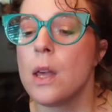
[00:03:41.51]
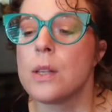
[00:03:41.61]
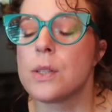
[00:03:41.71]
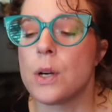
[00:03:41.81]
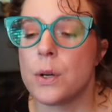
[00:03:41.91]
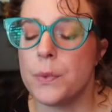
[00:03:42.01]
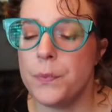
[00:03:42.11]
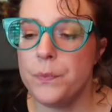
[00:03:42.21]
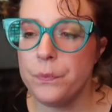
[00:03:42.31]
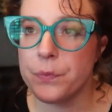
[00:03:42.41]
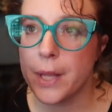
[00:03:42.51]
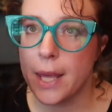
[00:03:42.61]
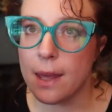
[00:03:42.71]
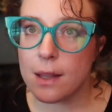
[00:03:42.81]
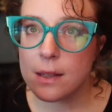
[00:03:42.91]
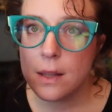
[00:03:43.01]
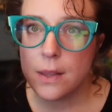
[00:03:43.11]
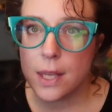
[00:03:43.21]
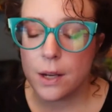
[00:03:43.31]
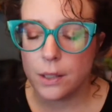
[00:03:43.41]
So, in
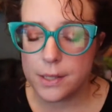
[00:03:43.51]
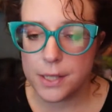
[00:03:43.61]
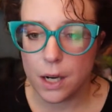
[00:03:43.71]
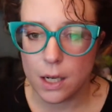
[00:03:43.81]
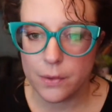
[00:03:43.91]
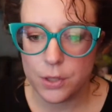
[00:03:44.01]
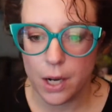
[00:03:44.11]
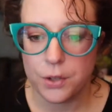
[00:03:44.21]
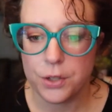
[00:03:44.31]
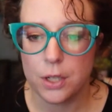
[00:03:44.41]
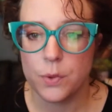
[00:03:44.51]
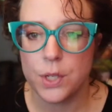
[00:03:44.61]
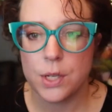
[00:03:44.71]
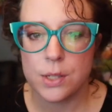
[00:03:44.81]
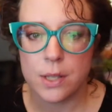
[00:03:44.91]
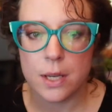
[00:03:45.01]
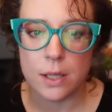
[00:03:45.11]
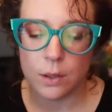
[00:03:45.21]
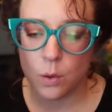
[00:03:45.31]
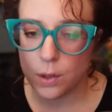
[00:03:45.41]
the Holistic Art of Attraction, which is
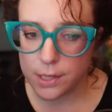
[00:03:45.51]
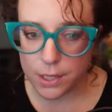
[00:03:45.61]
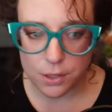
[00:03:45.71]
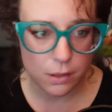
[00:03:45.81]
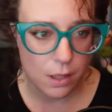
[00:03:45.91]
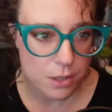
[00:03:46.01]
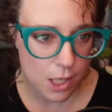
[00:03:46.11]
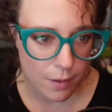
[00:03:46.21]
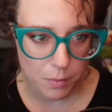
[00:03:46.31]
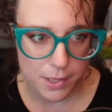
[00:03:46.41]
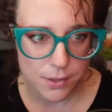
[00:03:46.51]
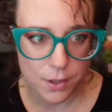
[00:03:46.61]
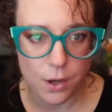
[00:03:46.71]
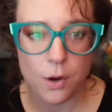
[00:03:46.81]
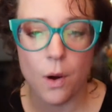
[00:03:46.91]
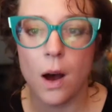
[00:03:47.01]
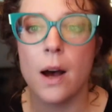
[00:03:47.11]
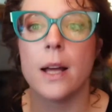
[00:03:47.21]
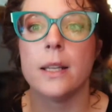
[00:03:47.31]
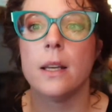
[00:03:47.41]
the course I just launched a couple months ago
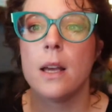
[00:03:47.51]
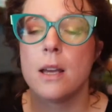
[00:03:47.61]
on